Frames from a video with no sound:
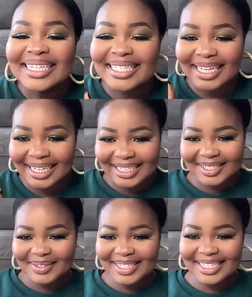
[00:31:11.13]
Sunny
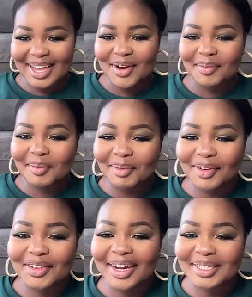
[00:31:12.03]
Lucia says, I remember
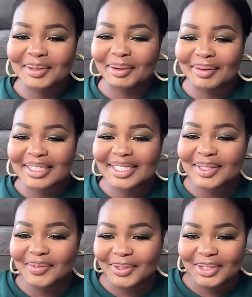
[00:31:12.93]
when you guys were going to
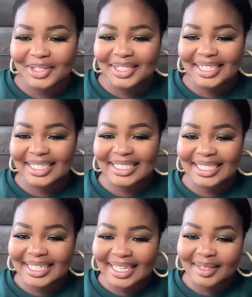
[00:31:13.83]
do a photo shoot and he
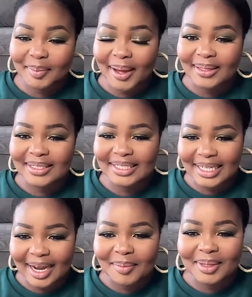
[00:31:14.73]
didn't get the pounds on
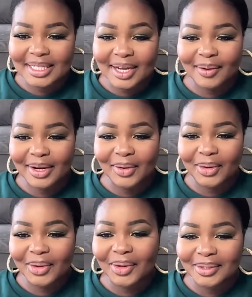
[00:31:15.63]
time. That's how I know
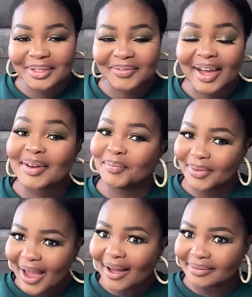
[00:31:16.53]
you'll also fight.
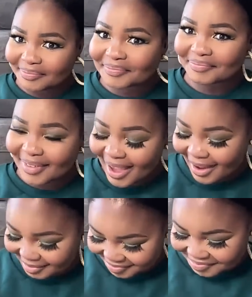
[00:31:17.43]
Yeah.
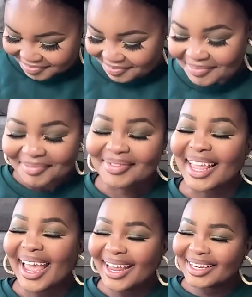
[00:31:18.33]
Yeah.
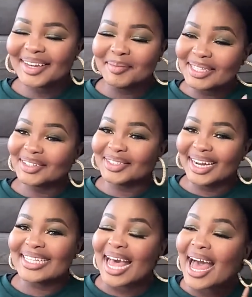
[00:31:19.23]
And let me tell you
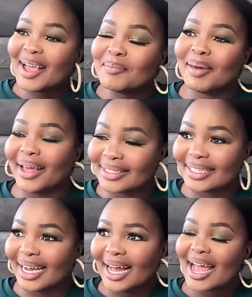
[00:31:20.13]
guys, I am
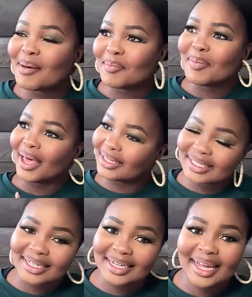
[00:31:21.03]
petty. I am
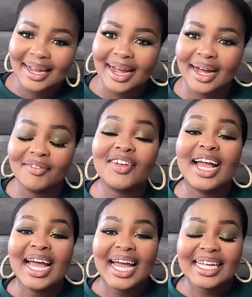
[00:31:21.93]
petty AF.
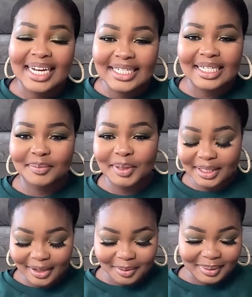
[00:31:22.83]
And I did put
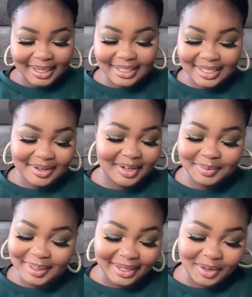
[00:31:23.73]
that on my
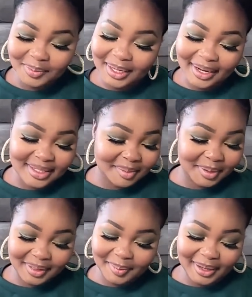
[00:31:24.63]
Instagram, like, Homegard hasn't
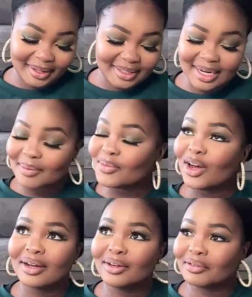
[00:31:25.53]
bought the pens. And I'm
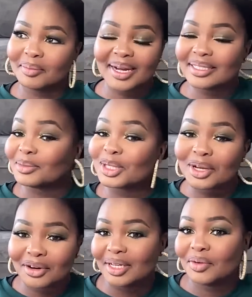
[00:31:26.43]
not going to remind him, because I
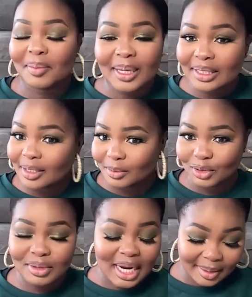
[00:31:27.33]
already reminded him
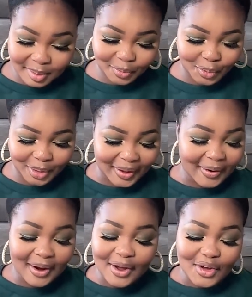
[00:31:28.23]
2 times before
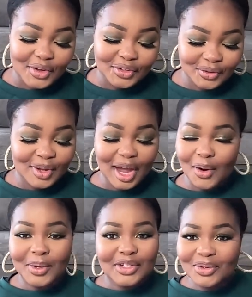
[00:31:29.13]
then. So
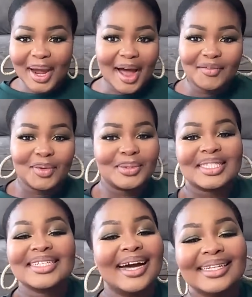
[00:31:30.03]
yeah, we do have
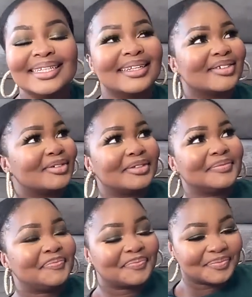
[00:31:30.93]
those tiny
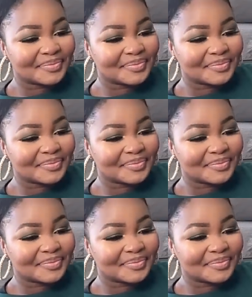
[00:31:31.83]
little